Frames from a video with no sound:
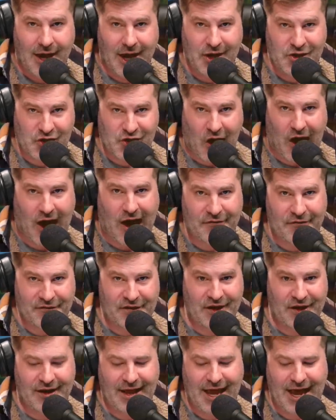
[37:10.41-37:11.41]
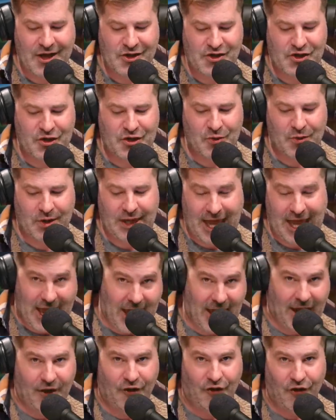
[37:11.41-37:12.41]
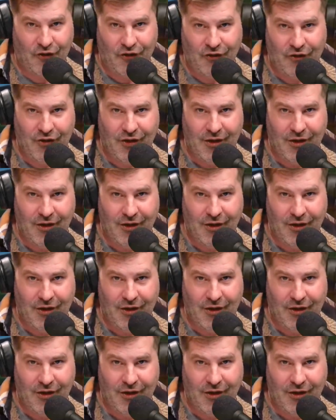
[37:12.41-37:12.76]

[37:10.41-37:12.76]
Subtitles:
as often as you can.